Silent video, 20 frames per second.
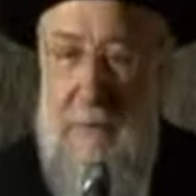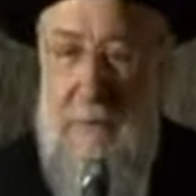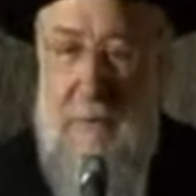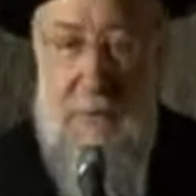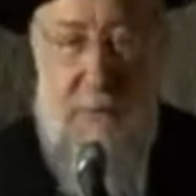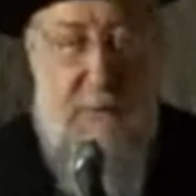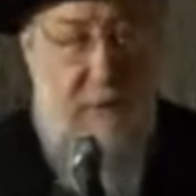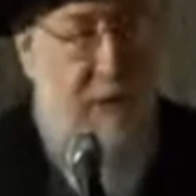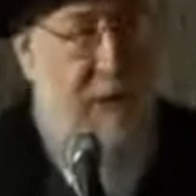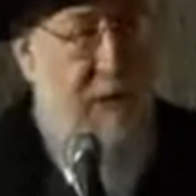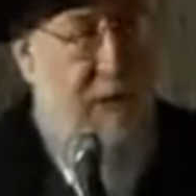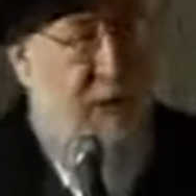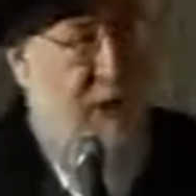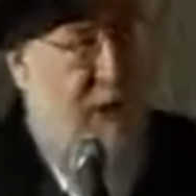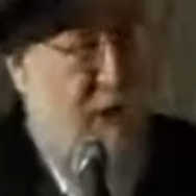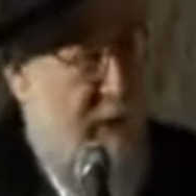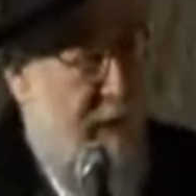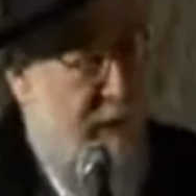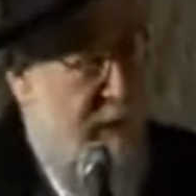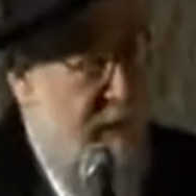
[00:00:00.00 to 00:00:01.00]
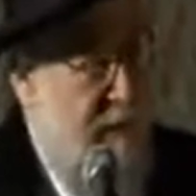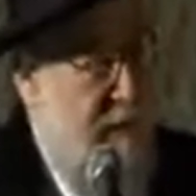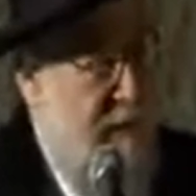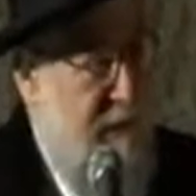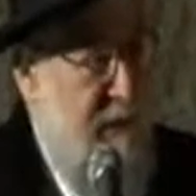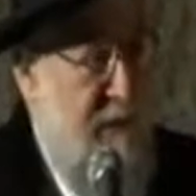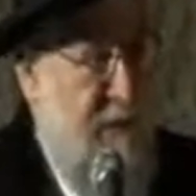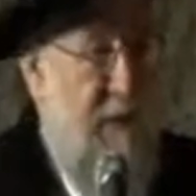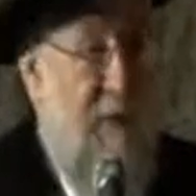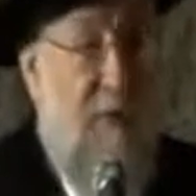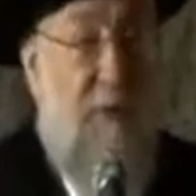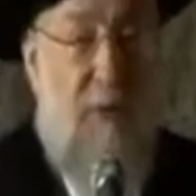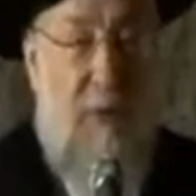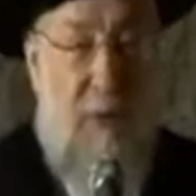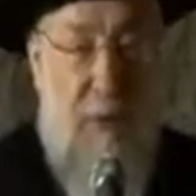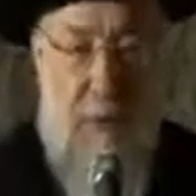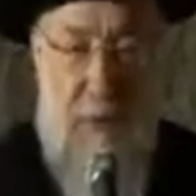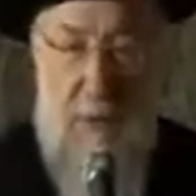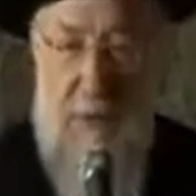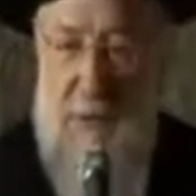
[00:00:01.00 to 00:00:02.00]
to teach Holocaust to
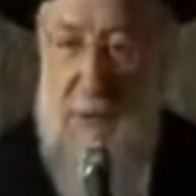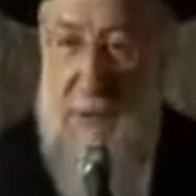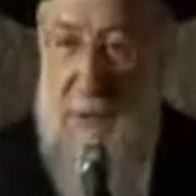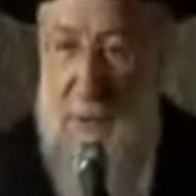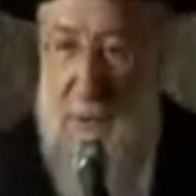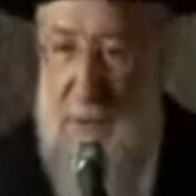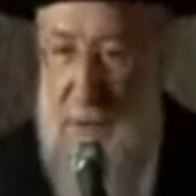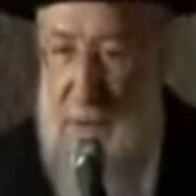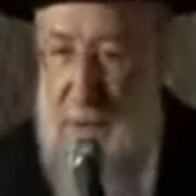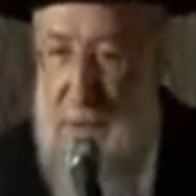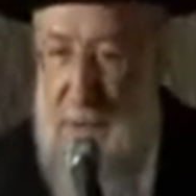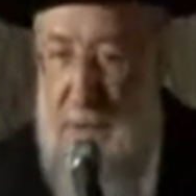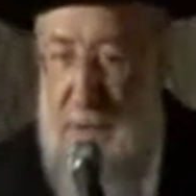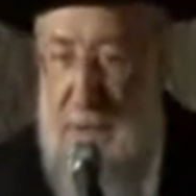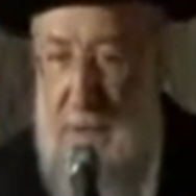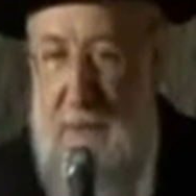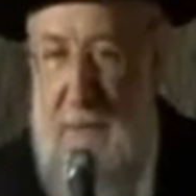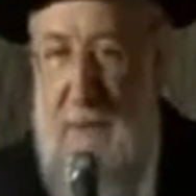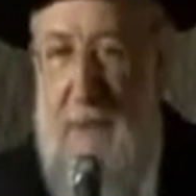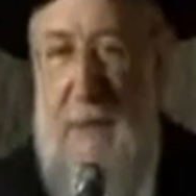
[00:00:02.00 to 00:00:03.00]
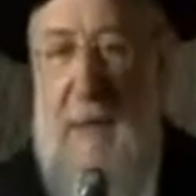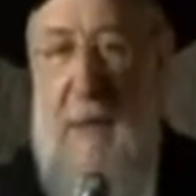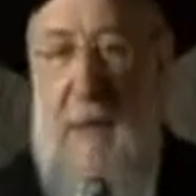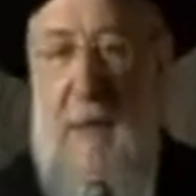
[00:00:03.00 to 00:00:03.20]
your students